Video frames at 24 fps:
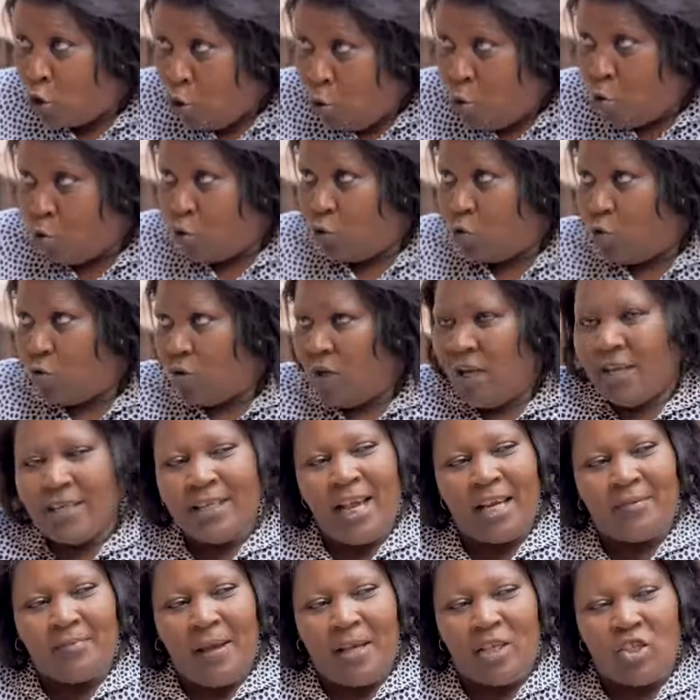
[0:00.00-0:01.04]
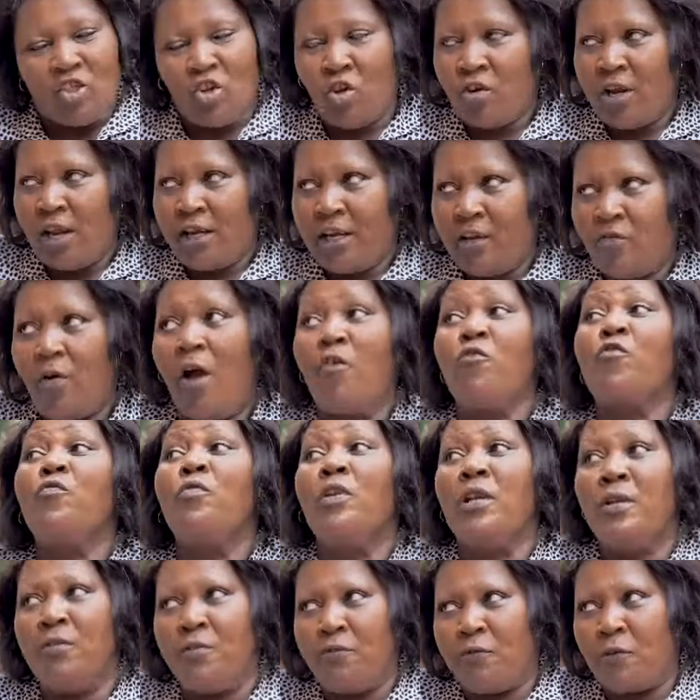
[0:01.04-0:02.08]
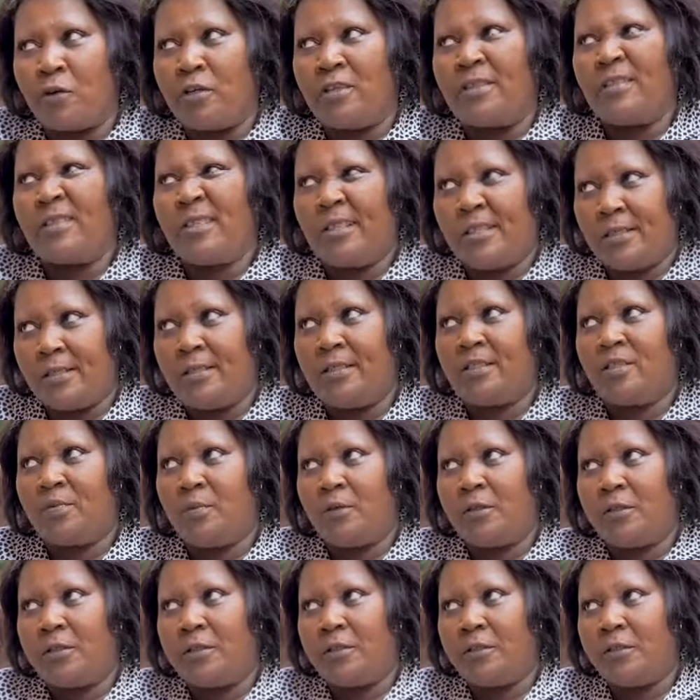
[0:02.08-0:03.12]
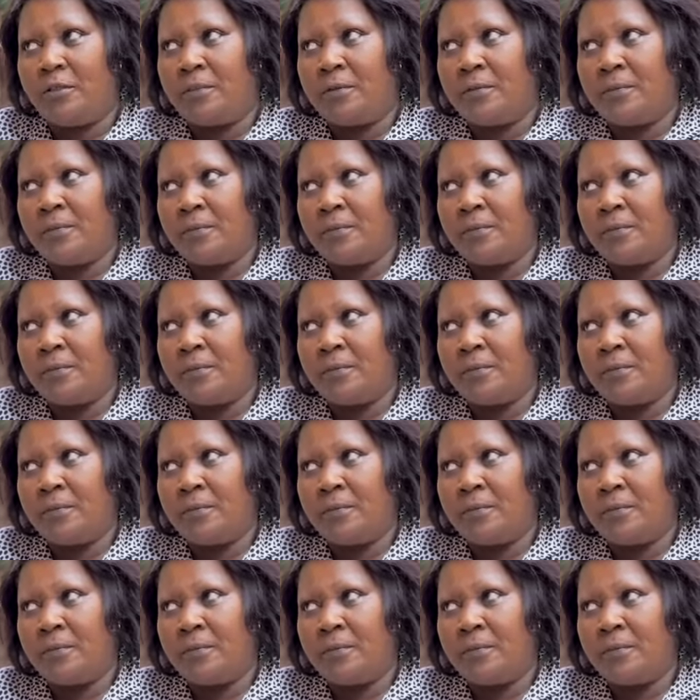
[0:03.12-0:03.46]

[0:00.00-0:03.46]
not told that my son and the wife will be leaving for the city this morning?